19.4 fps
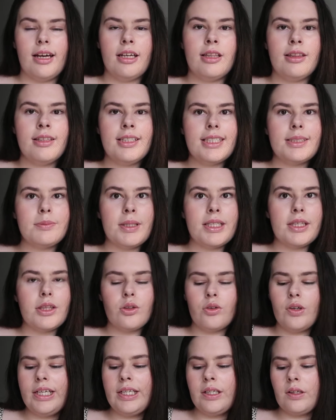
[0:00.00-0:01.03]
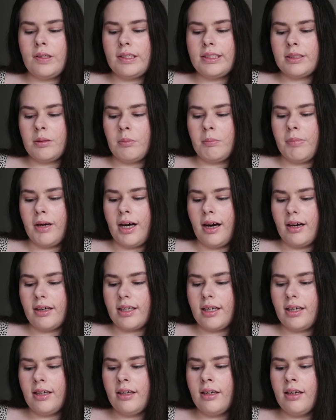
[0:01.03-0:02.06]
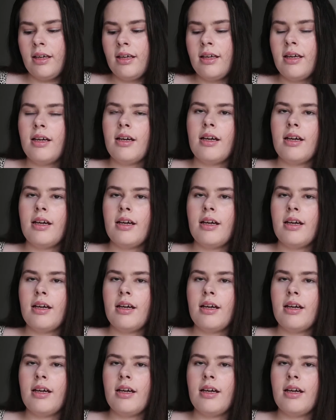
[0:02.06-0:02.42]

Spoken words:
I only spent $3 on parking.